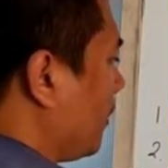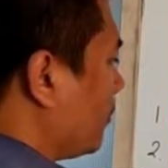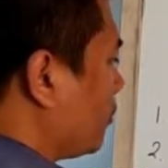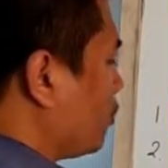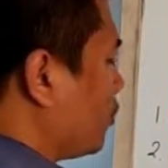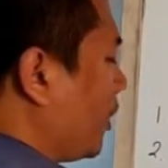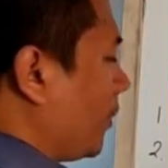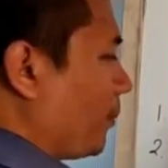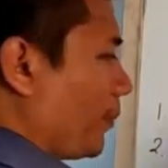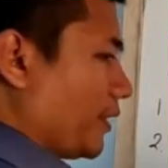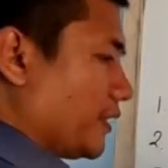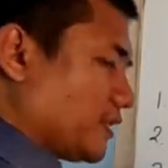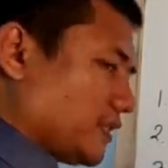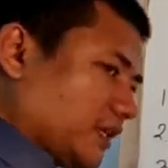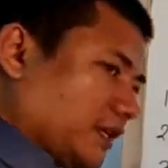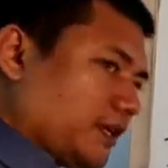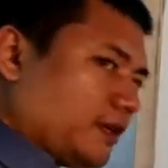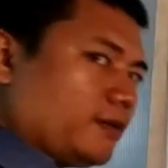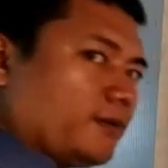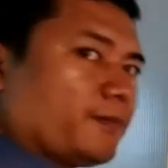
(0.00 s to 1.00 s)
to a
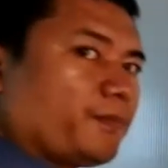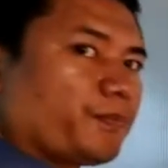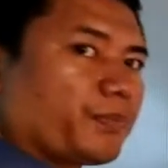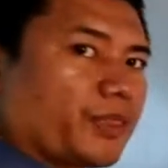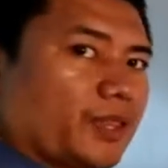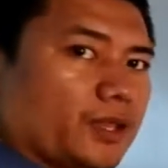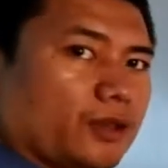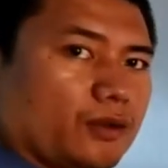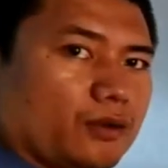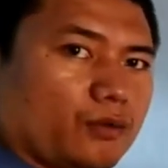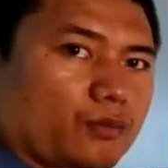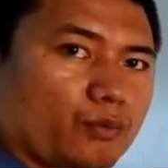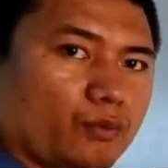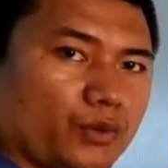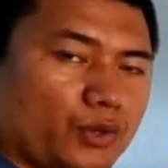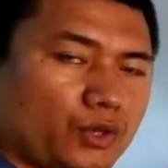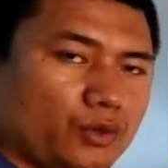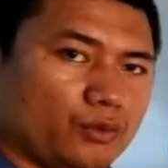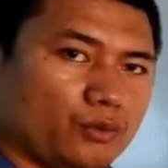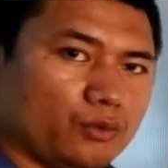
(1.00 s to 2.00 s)
person
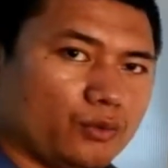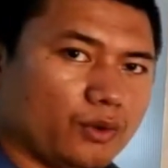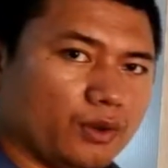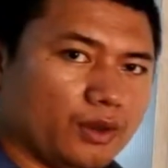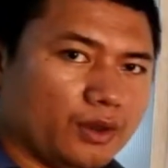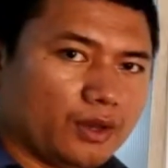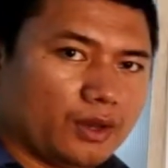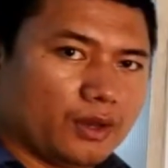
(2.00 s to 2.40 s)
you,